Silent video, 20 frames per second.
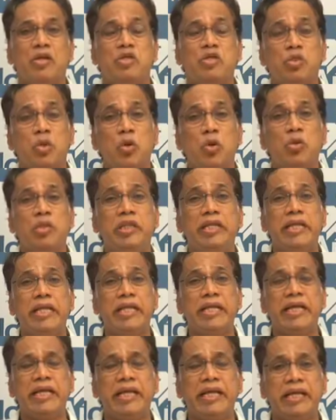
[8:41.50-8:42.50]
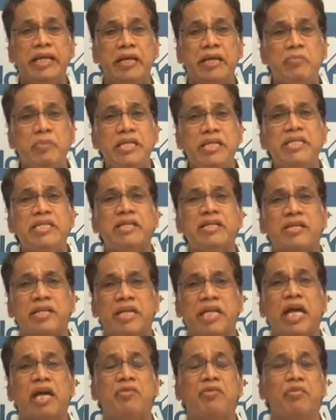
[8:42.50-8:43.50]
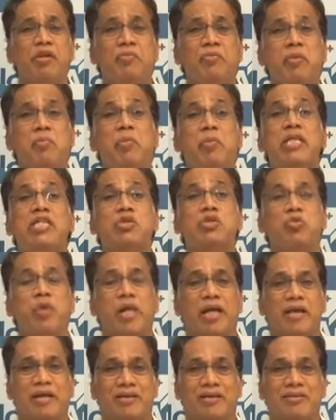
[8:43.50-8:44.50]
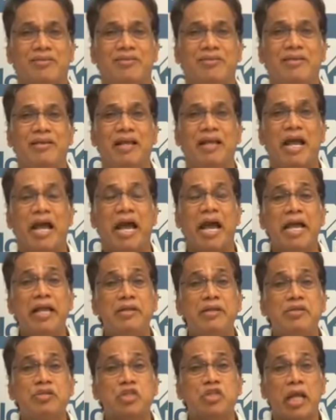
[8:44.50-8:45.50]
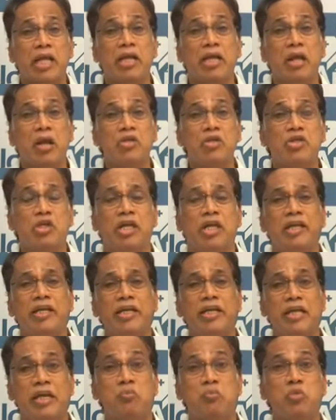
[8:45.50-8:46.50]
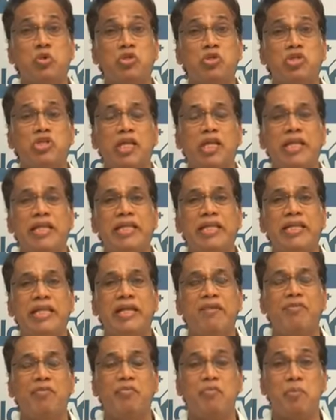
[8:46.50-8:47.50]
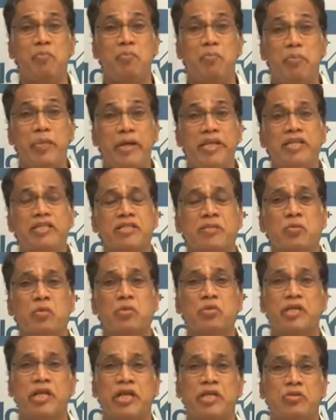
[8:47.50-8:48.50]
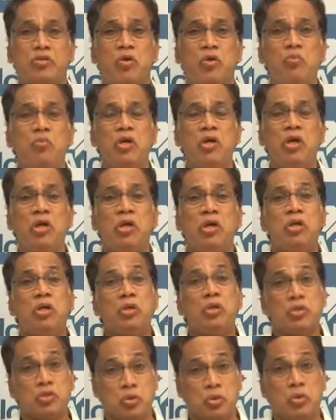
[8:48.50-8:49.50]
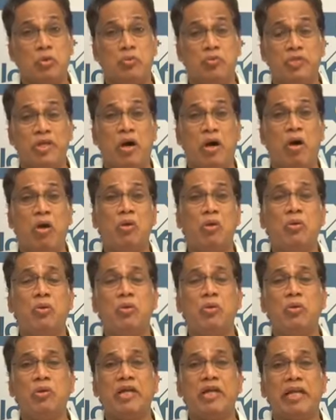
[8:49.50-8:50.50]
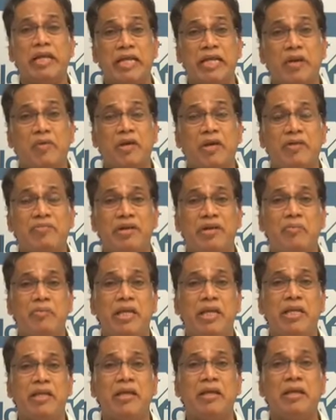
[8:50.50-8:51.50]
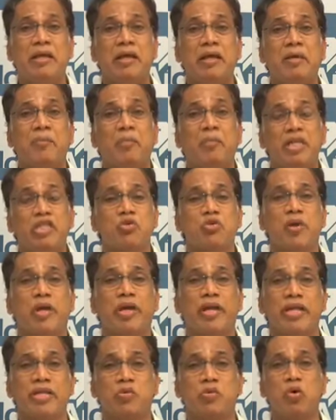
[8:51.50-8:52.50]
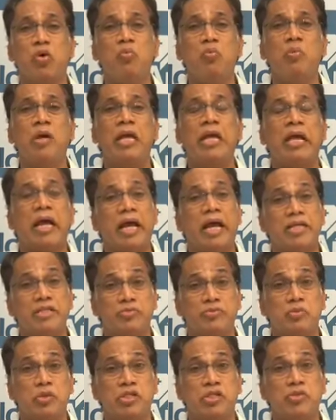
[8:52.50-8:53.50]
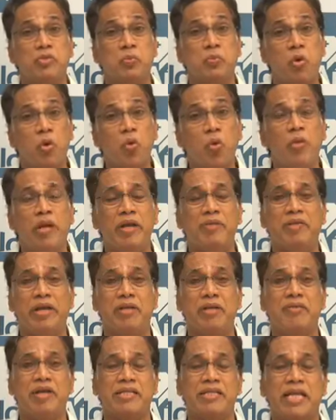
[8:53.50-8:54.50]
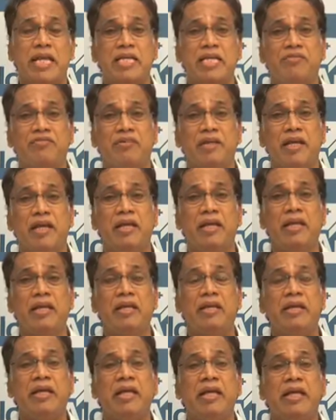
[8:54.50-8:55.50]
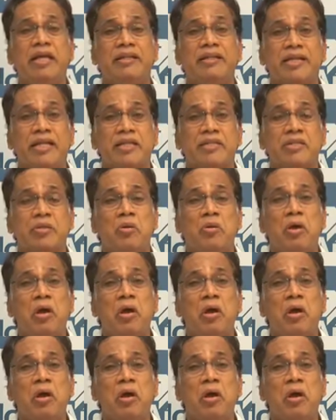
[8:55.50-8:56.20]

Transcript: So the immediate recovery will be much quicker. And psychologically, emotionally, they will be better supported at home. So we all know recovery will be much quicker at home, as it's proven very well scientifically that